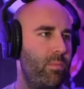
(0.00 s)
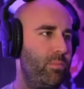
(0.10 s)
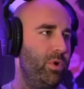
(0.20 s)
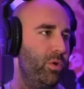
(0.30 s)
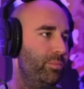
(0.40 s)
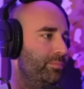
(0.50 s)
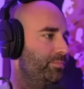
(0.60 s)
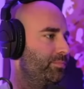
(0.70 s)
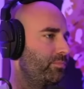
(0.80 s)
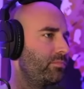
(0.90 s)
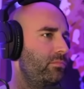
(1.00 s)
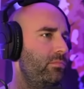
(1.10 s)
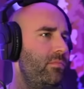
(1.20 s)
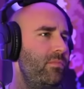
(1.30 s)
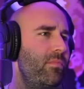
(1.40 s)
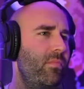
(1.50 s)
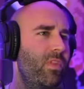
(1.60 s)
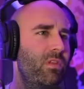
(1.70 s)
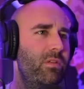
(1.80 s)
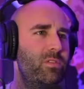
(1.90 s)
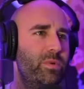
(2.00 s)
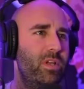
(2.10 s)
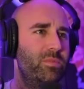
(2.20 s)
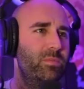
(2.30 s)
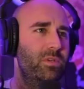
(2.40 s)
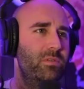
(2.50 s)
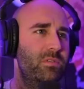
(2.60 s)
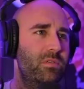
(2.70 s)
Boom. Let's bring up some news.